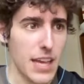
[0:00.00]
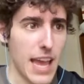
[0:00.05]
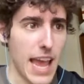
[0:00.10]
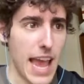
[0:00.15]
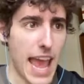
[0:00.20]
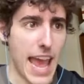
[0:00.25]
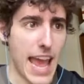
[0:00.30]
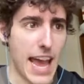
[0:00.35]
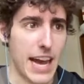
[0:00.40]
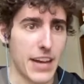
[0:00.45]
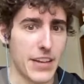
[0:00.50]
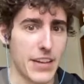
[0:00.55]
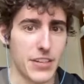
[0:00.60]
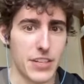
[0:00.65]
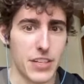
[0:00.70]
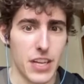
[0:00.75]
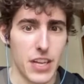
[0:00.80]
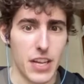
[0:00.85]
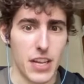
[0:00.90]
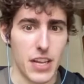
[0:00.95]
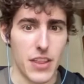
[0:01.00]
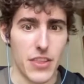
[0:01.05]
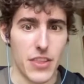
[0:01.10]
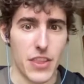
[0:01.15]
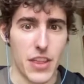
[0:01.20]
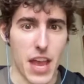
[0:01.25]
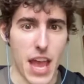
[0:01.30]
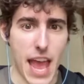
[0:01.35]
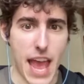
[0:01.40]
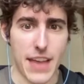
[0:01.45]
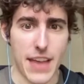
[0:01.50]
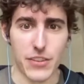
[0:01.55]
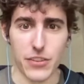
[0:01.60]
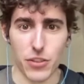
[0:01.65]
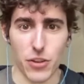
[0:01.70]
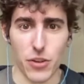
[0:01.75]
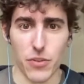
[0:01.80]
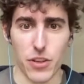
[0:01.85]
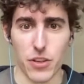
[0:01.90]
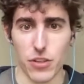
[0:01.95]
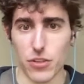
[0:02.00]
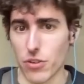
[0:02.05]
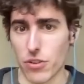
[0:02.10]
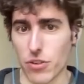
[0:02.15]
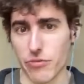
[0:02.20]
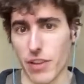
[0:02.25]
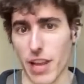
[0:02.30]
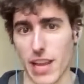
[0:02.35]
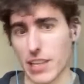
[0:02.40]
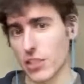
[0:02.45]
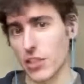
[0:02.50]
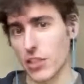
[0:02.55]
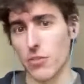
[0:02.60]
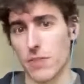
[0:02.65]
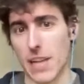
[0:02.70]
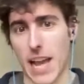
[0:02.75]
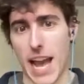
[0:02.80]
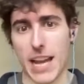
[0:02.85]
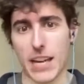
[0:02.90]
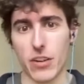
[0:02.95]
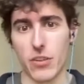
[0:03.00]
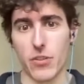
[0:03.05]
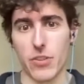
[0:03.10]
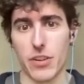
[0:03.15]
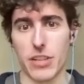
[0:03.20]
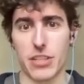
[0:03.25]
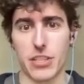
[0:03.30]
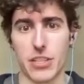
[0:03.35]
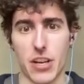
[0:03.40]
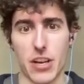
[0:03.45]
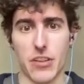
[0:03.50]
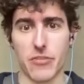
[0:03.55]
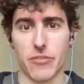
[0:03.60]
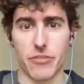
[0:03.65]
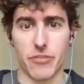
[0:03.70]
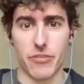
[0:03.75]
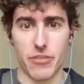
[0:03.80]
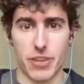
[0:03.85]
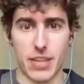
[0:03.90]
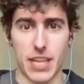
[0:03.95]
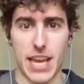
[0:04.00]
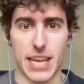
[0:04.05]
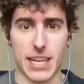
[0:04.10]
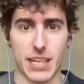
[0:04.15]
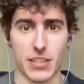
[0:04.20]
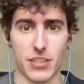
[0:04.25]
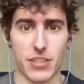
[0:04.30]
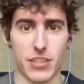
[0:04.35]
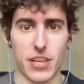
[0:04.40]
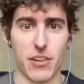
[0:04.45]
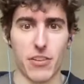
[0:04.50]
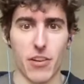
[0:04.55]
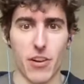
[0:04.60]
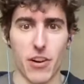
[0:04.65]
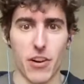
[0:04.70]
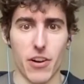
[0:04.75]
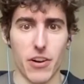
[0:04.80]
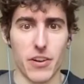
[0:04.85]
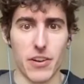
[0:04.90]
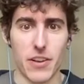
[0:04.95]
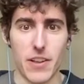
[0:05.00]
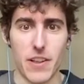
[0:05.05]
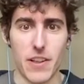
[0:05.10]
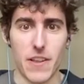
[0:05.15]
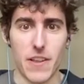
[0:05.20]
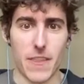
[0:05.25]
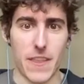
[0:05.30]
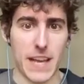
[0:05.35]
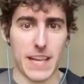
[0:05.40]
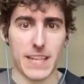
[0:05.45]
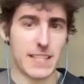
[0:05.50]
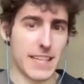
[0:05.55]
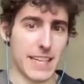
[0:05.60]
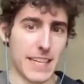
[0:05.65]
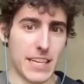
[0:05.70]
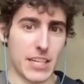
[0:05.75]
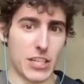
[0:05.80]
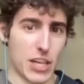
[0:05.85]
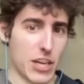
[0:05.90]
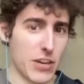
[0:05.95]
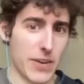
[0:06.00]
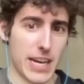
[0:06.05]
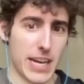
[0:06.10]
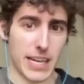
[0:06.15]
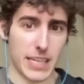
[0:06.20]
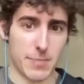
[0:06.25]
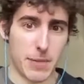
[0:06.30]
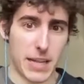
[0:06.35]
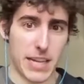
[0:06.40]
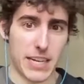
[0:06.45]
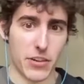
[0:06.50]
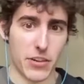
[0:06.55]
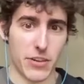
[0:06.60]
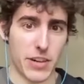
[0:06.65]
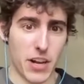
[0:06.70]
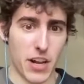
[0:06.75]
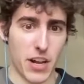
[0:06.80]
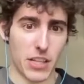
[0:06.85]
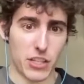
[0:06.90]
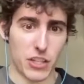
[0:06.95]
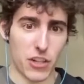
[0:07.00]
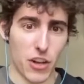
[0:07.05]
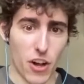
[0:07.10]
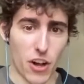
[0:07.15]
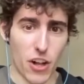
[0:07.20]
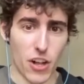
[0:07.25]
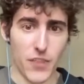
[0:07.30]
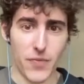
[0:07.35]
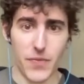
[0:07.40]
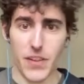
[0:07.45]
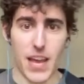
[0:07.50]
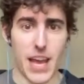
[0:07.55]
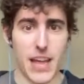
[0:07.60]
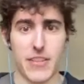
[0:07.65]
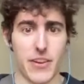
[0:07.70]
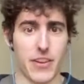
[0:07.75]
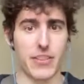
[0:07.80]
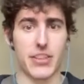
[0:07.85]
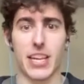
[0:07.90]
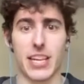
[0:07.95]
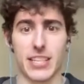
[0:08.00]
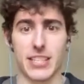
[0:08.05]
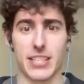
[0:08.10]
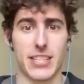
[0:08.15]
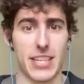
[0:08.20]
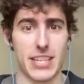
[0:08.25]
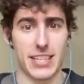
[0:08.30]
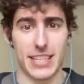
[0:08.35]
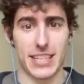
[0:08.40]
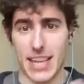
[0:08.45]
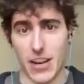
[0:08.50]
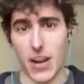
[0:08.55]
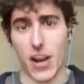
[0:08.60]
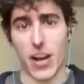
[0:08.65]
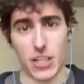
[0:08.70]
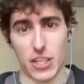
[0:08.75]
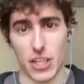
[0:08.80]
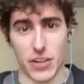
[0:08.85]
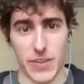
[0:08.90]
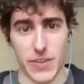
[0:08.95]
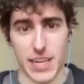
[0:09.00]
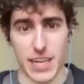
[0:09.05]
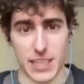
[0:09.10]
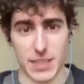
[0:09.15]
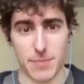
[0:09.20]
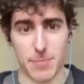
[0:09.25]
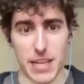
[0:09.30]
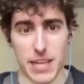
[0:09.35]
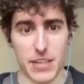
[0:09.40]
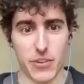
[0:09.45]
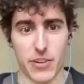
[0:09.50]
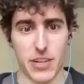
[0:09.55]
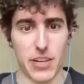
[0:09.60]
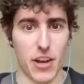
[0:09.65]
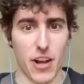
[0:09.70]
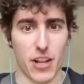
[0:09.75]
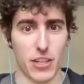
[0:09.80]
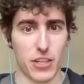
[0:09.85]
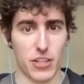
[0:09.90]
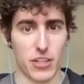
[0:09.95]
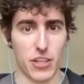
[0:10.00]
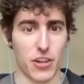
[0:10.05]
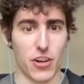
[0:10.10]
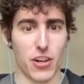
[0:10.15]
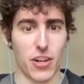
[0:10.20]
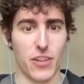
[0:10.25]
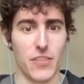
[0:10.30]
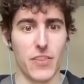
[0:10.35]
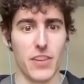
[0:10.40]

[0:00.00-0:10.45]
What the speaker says: and so there's sort of like two categories of things. There are things that can generate explanatory knowledge at all, and there are things that cannot generate explanatory knowledge at all.